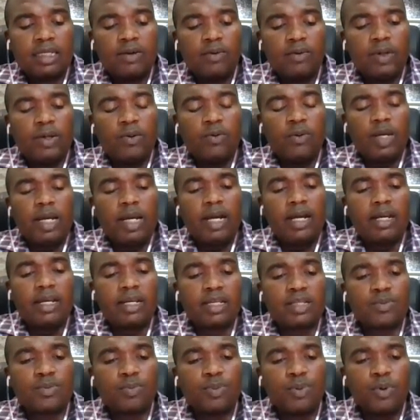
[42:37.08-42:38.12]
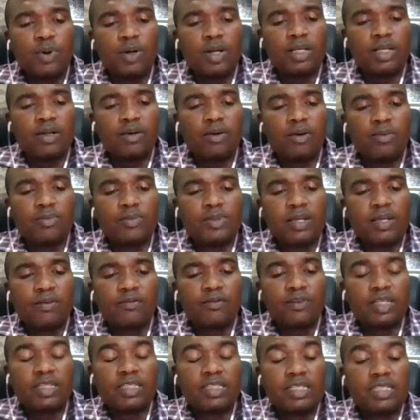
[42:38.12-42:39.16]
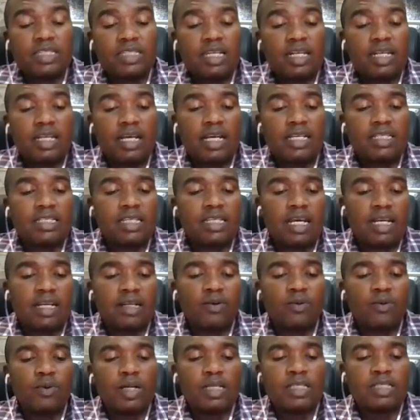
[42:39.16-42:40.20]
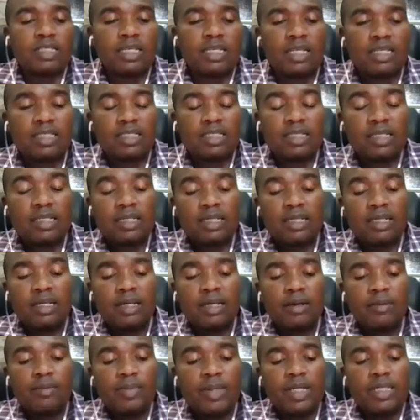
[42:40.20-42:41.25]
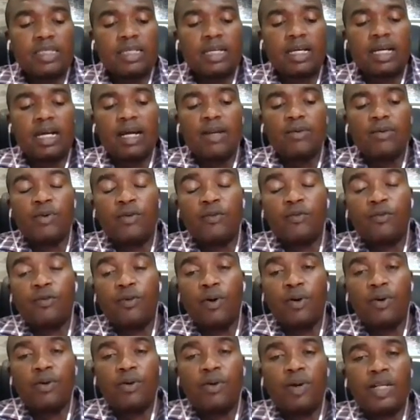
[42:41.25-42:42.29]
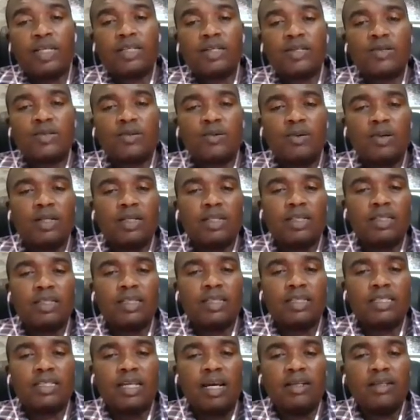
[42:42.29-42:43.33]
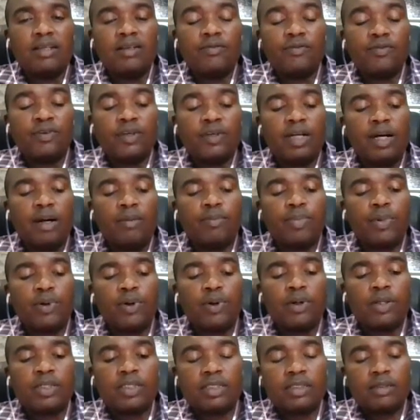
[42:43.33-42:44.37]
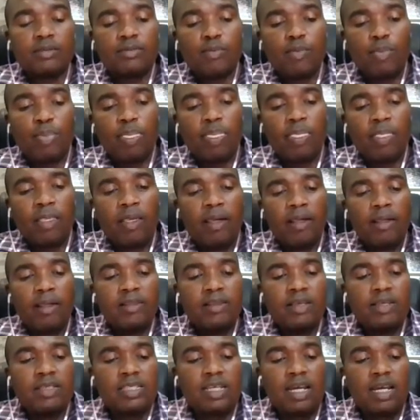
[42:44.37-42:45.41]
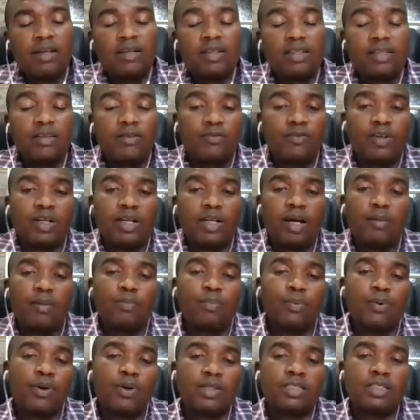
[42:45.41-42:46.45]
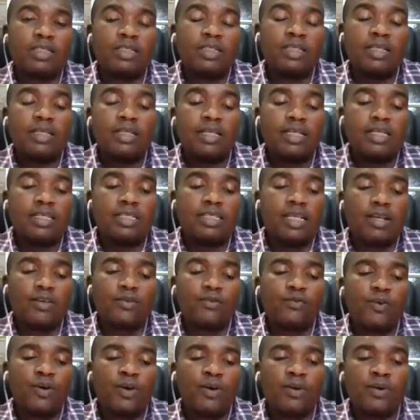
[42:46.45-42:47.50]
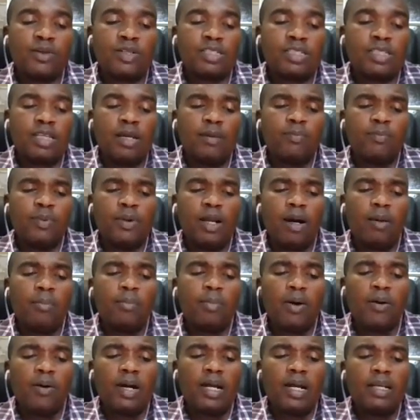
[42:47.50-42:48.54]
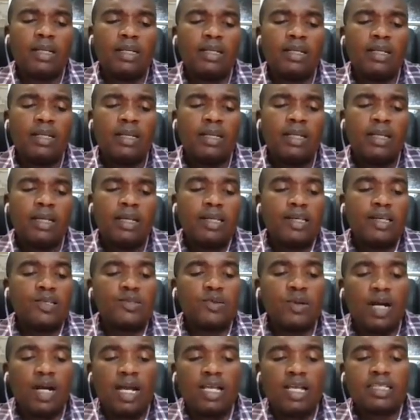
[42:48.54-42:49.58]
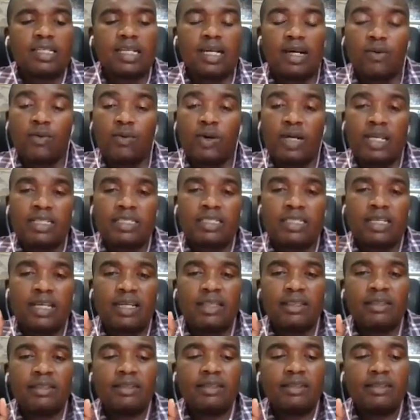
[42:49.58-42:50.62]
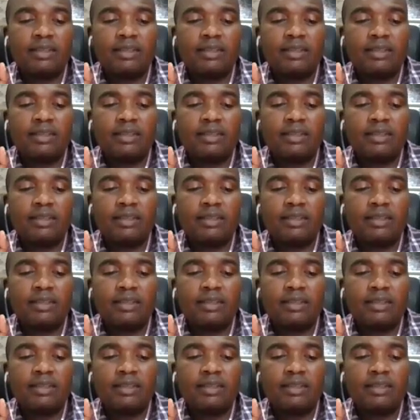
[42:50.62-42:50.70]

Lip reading: When we are exploring observations and answering questions, basically we follow what is called the scientific approach. This scientific approach is as follows. Step number one is to ask a question.